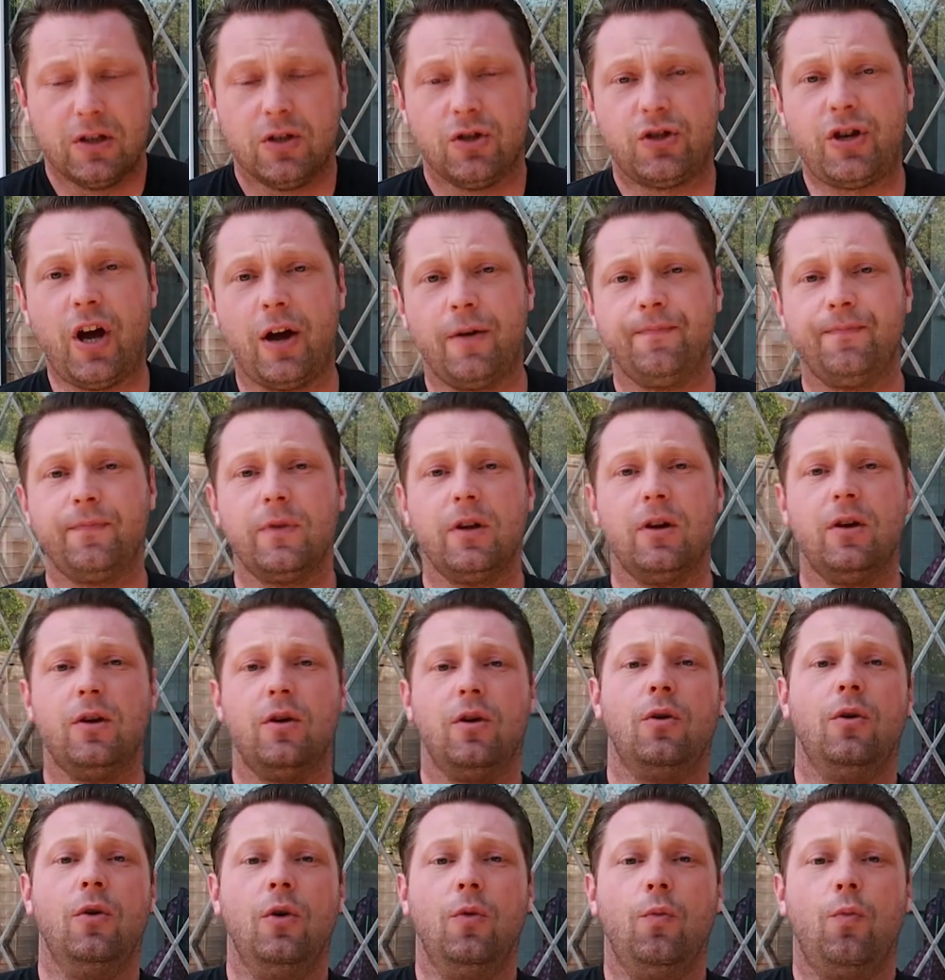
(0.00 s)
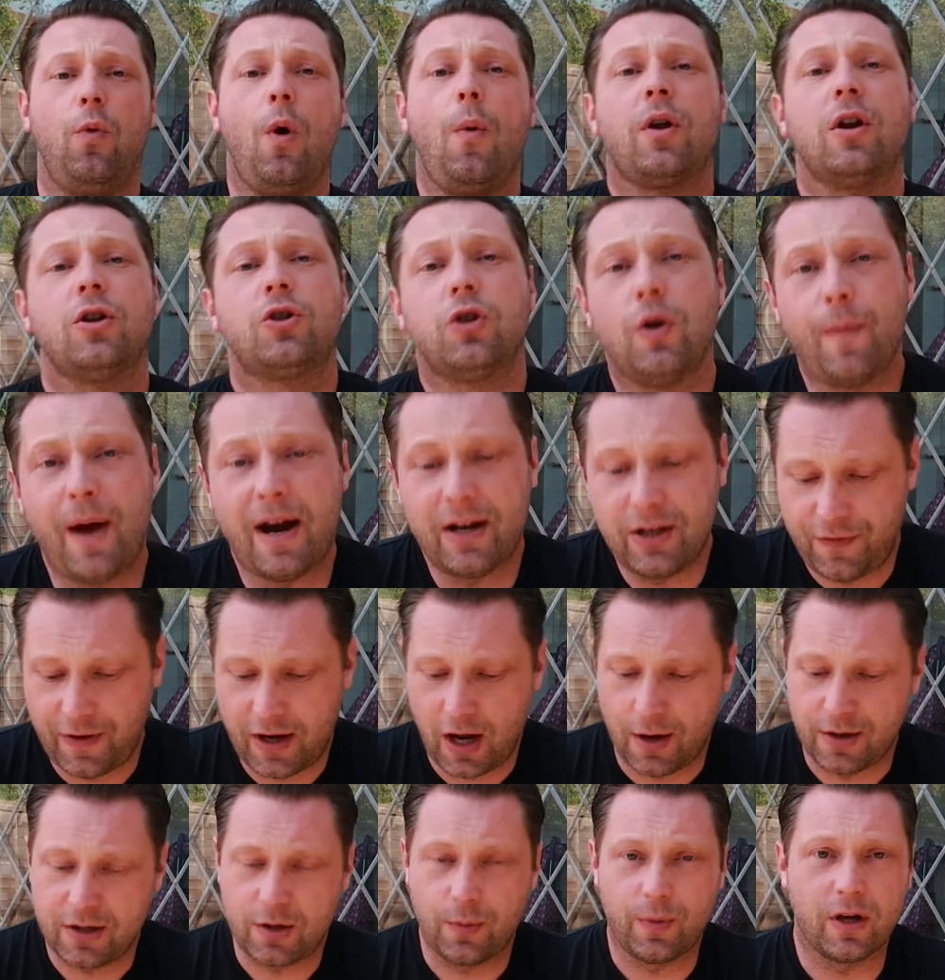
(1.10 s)
So, what we're going to talk about in this
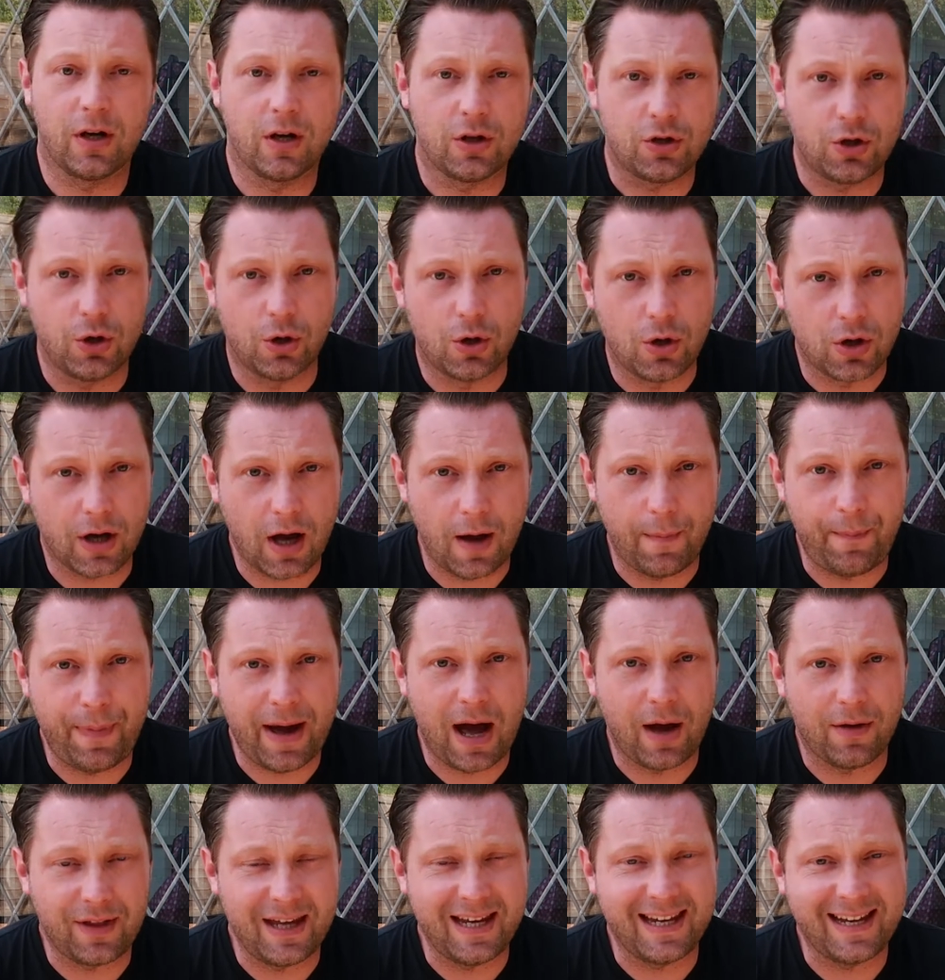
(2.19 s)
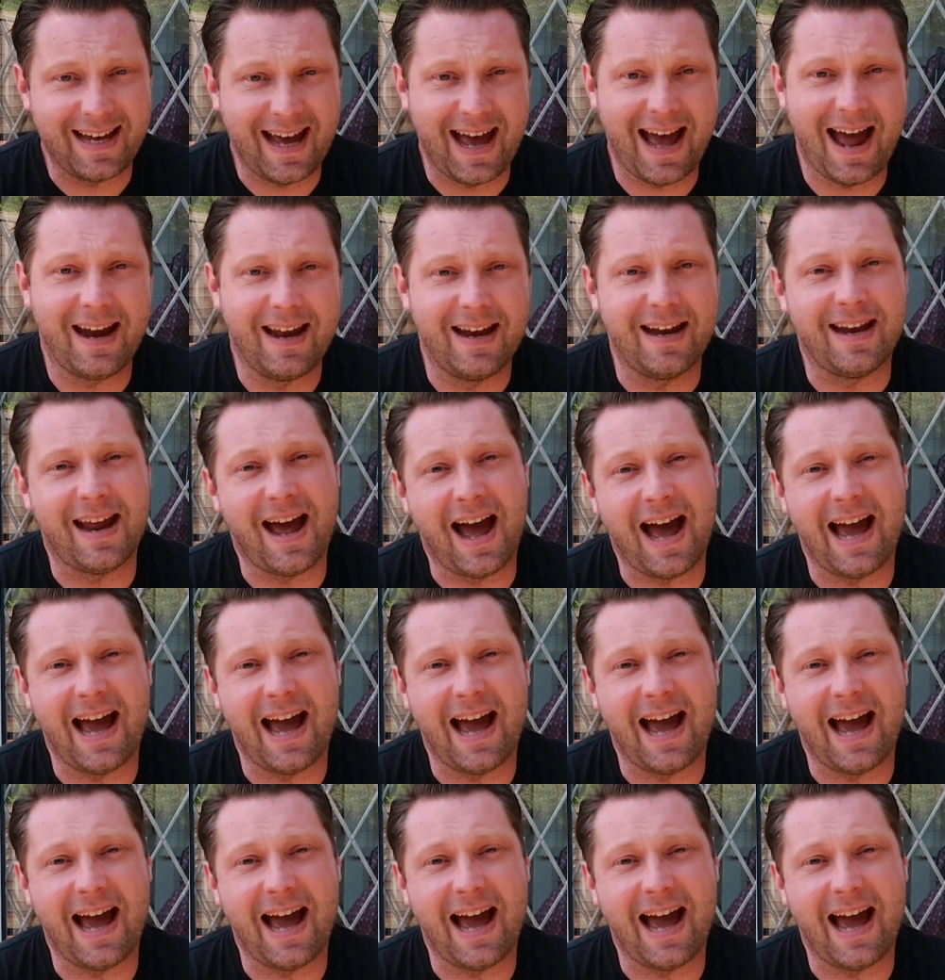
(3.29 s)
video is that we're going to talk about the Canon